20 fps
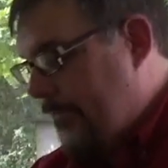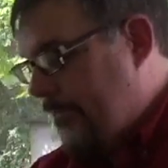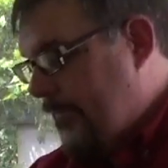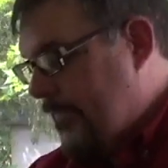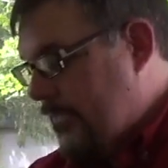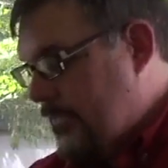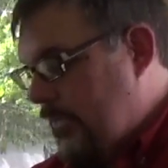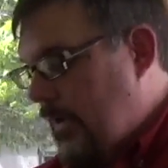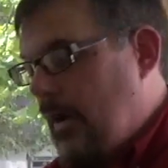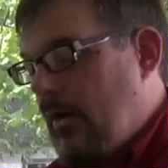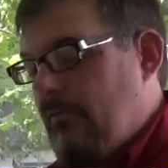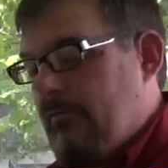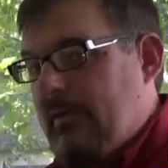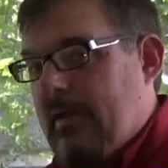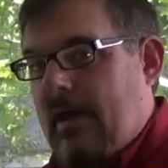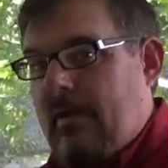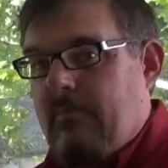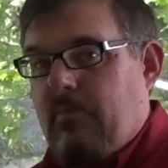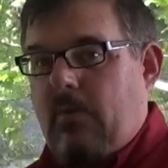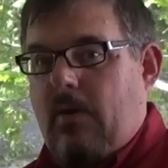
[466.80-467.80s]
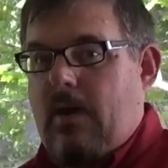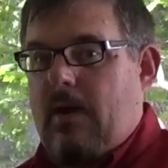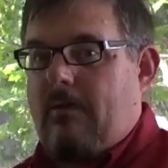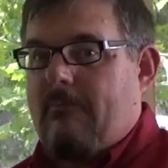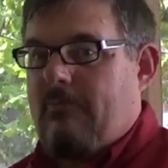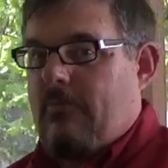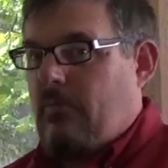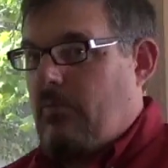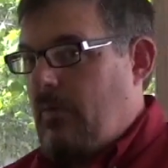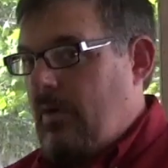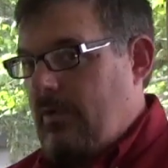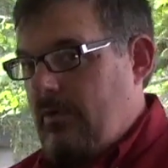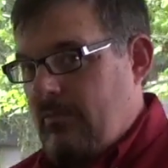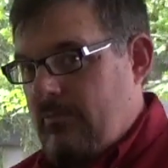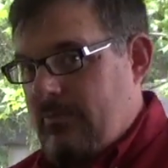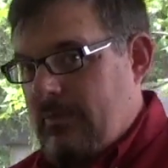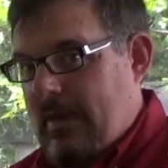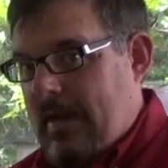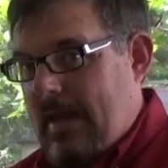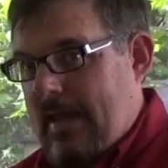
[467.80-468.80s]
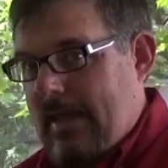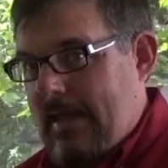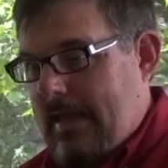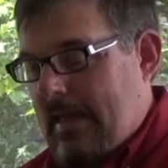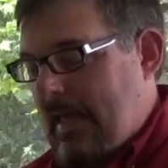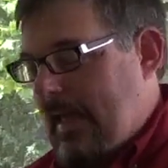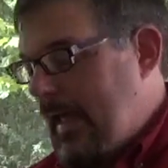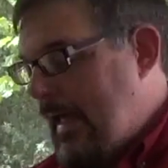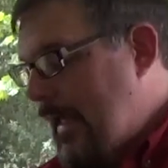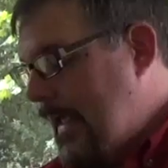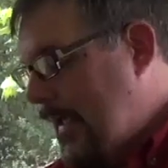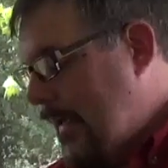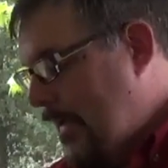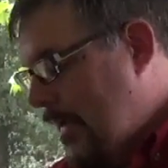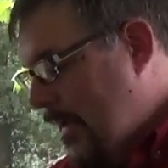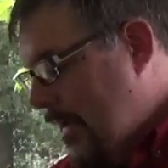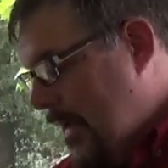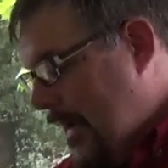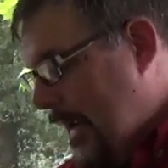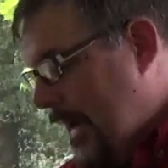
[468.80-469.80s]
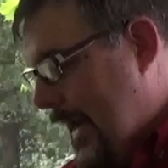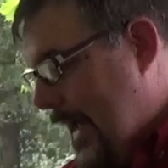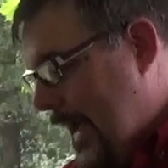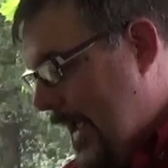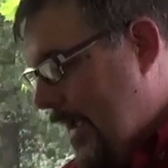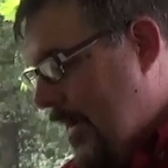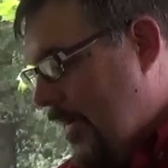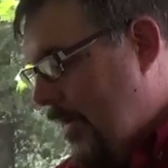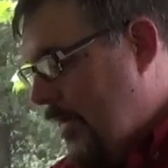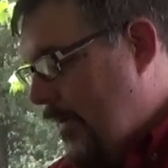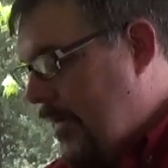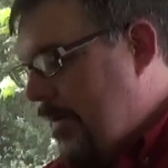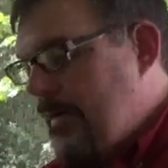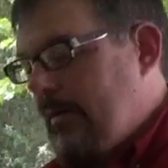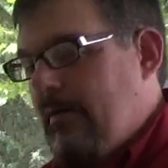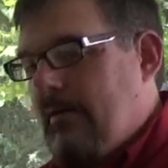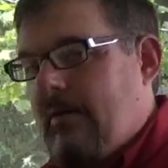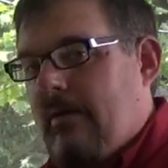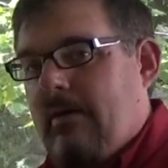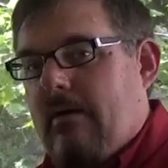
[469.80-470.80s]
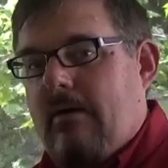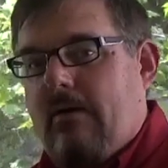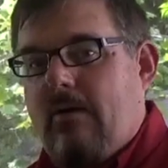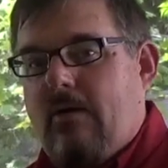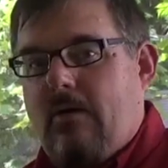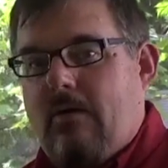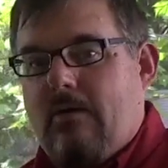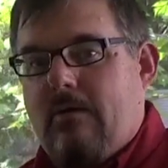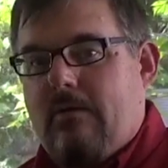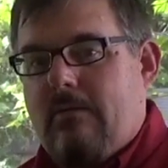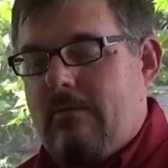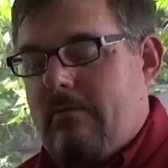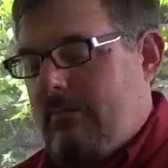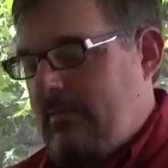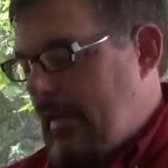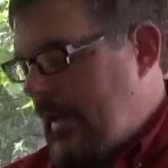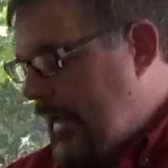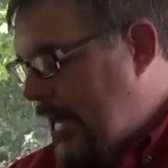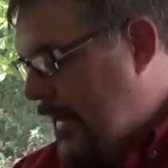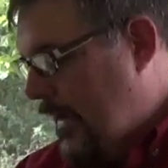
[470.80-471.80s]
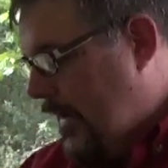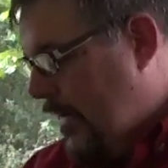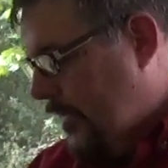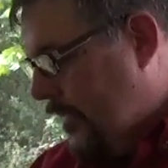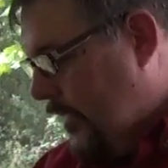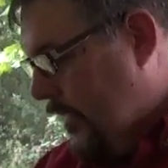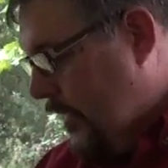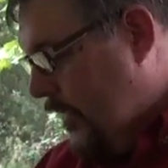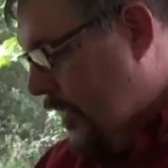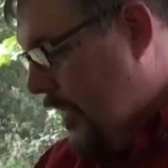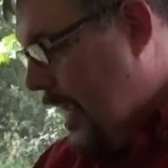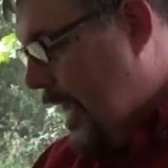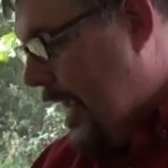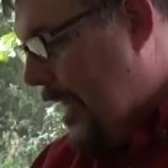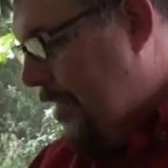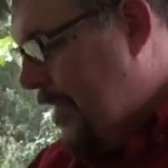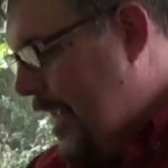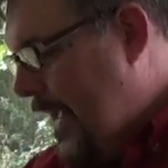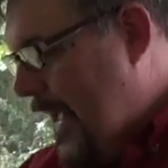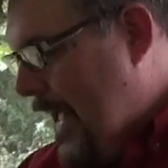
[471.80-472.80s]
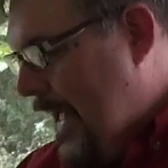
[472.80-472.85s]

of assault type rifle, whether it's an AK, an AR, and all through that.